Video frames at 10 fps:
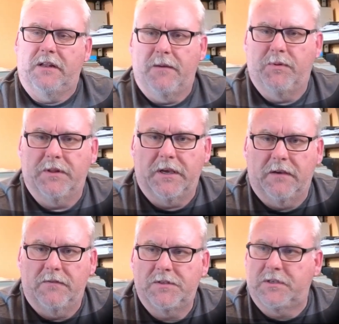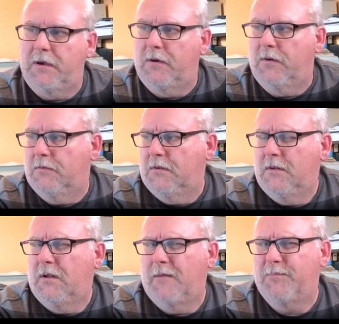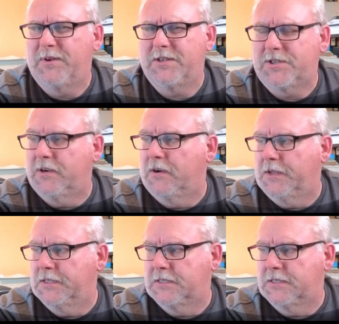I believe. So I'm pretty sure it is.